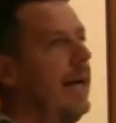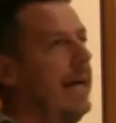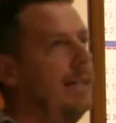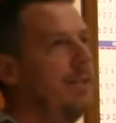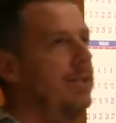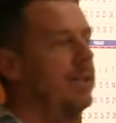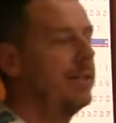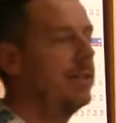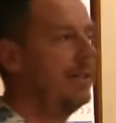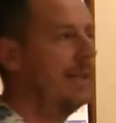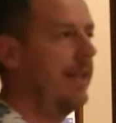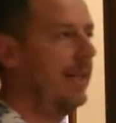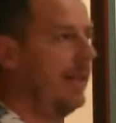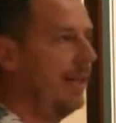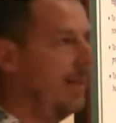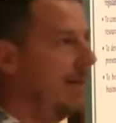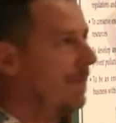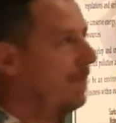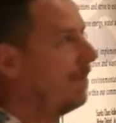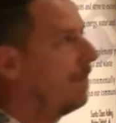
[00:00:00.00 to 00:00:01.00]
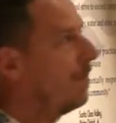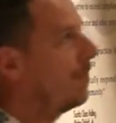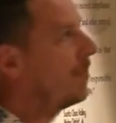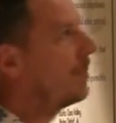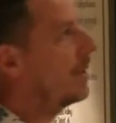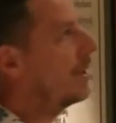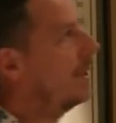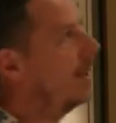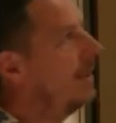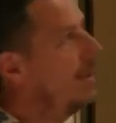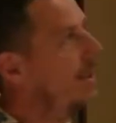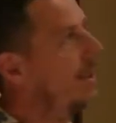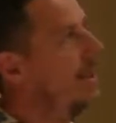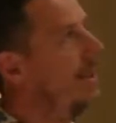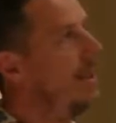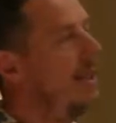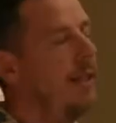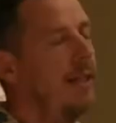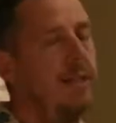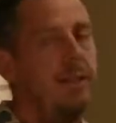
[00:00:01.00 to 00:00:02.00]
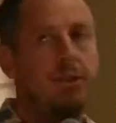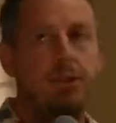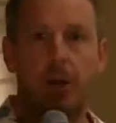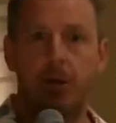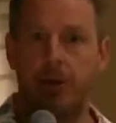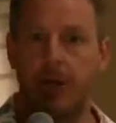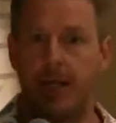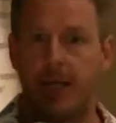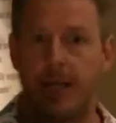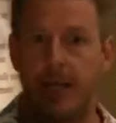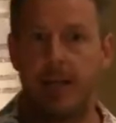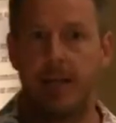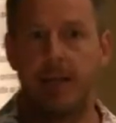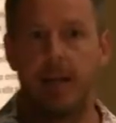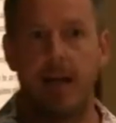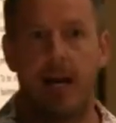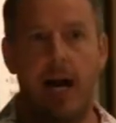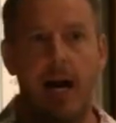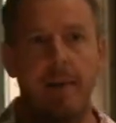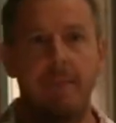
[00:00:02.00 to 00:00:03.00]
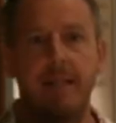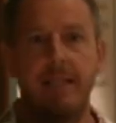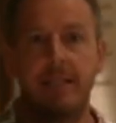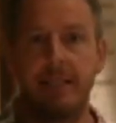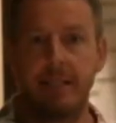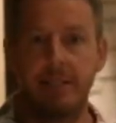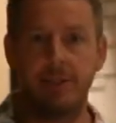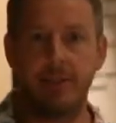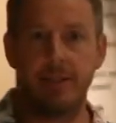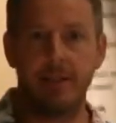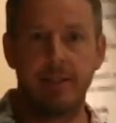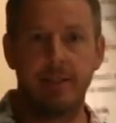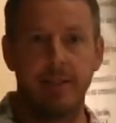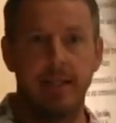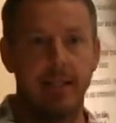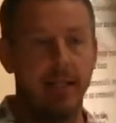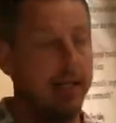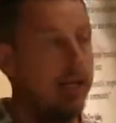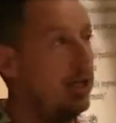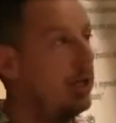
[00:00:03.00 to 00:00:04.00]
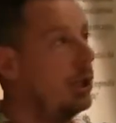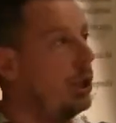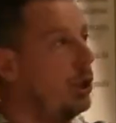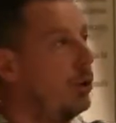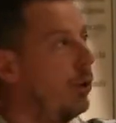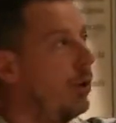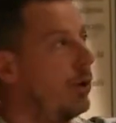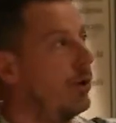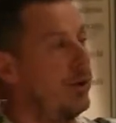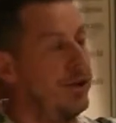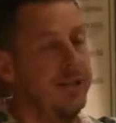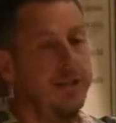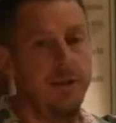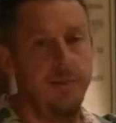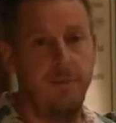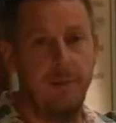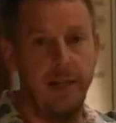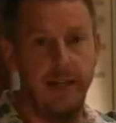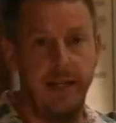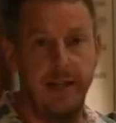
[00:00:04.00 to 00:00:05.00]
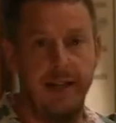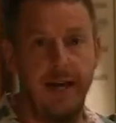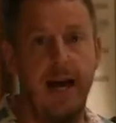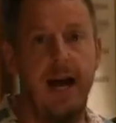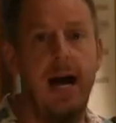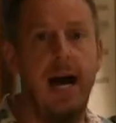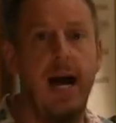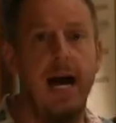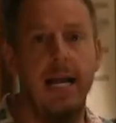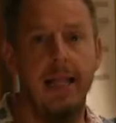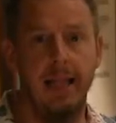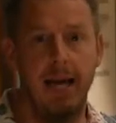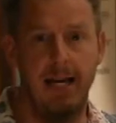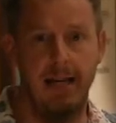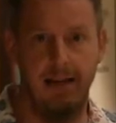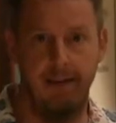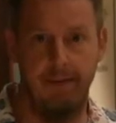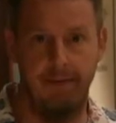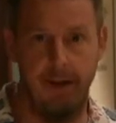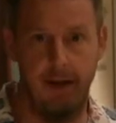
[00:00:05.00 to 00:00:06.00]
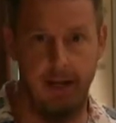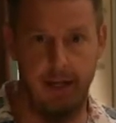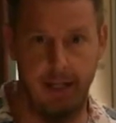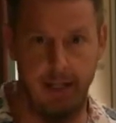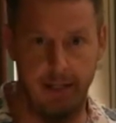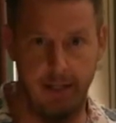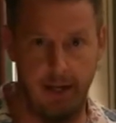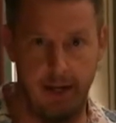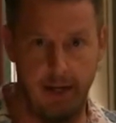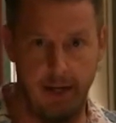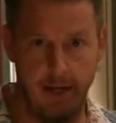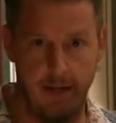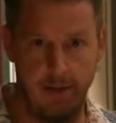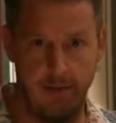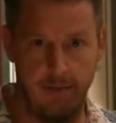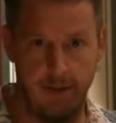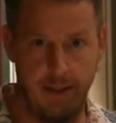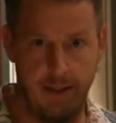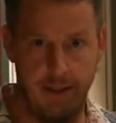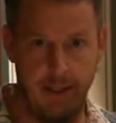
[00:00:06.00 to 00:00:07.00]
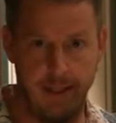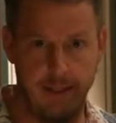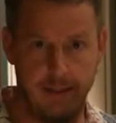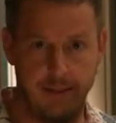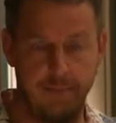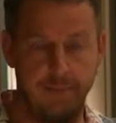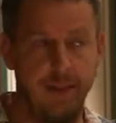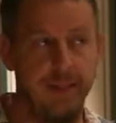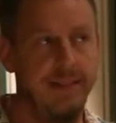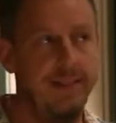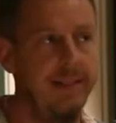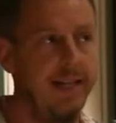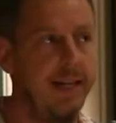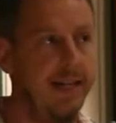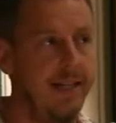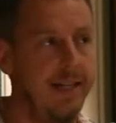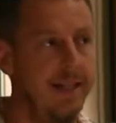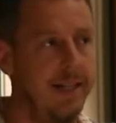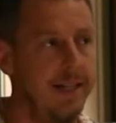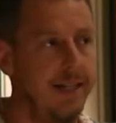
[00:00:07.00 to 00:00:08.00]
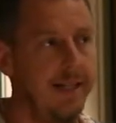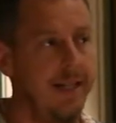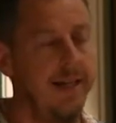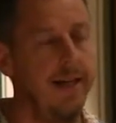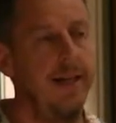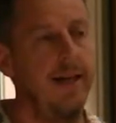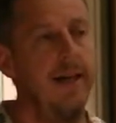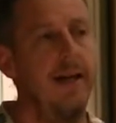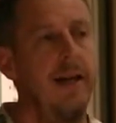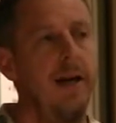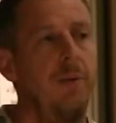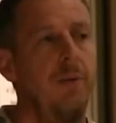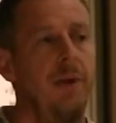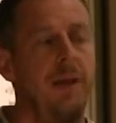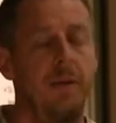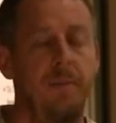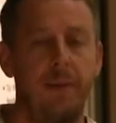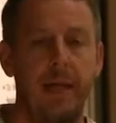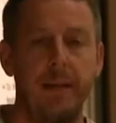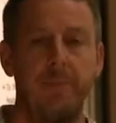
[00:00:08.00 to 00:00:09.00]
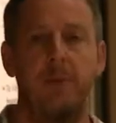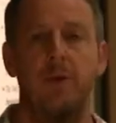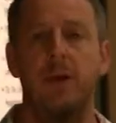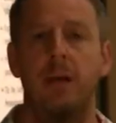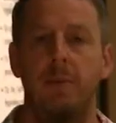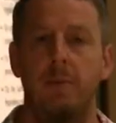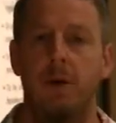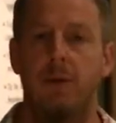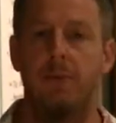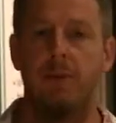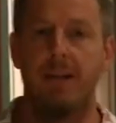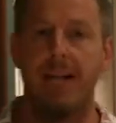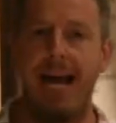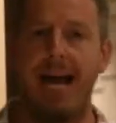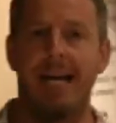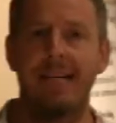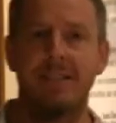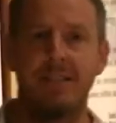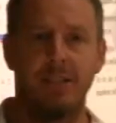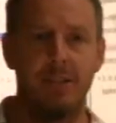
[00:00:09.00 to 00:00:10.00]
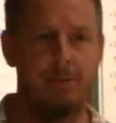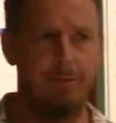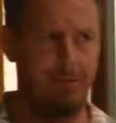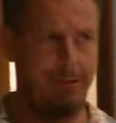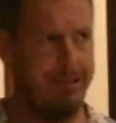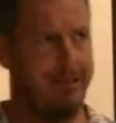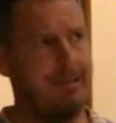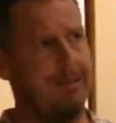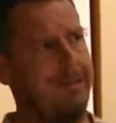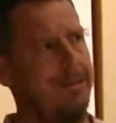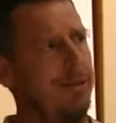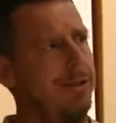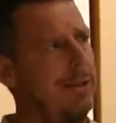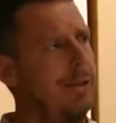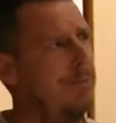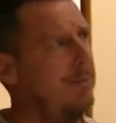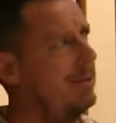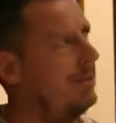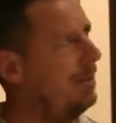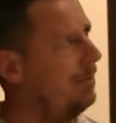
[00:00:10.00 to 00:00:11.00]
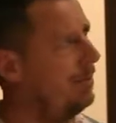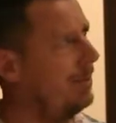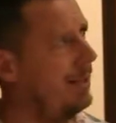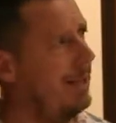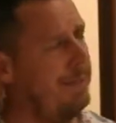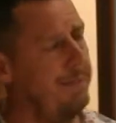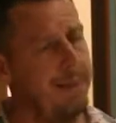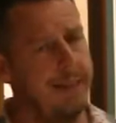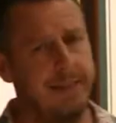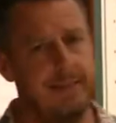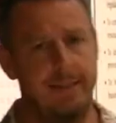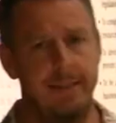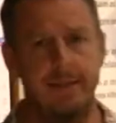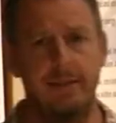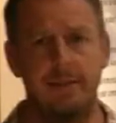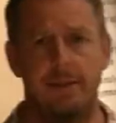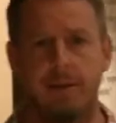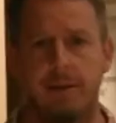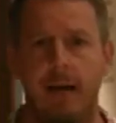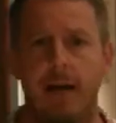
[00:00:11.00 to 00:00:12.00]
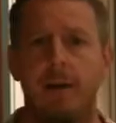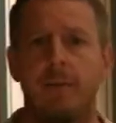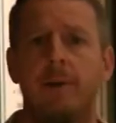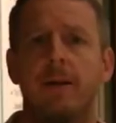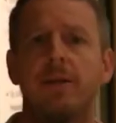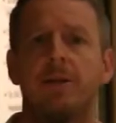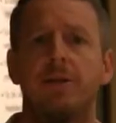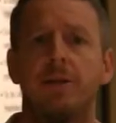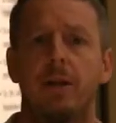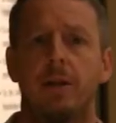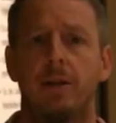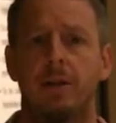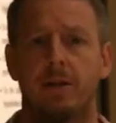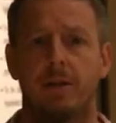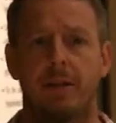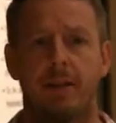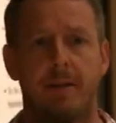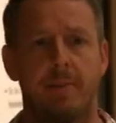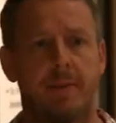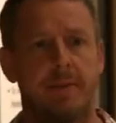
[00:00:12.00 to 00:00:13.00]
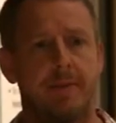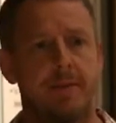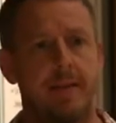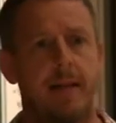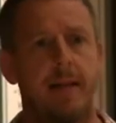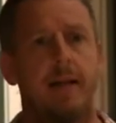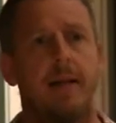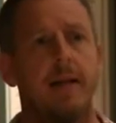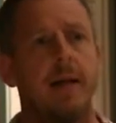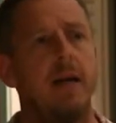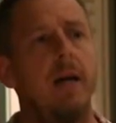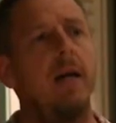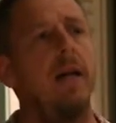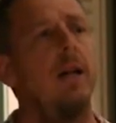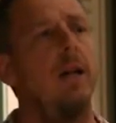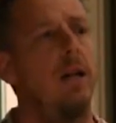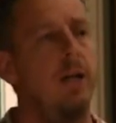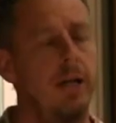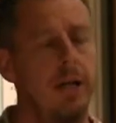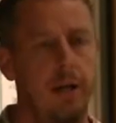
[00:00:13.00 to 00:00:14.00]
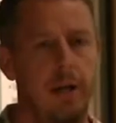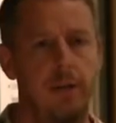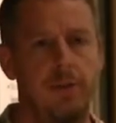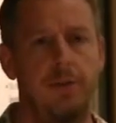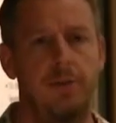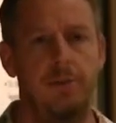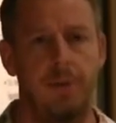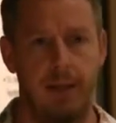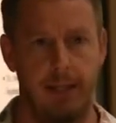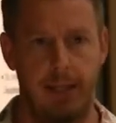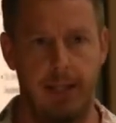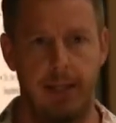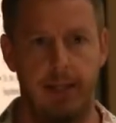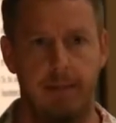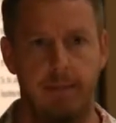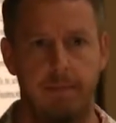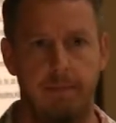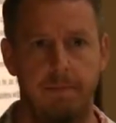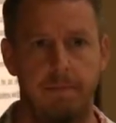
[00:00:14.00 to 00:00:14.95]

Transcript: and just say, Jody, I mean seriously, you're going to be the highlight of La Cañada with this. But secondly, when the people come over and ask you, geez, Jody, what's up with that big cistern? I want you to look to them and say, look at Australia.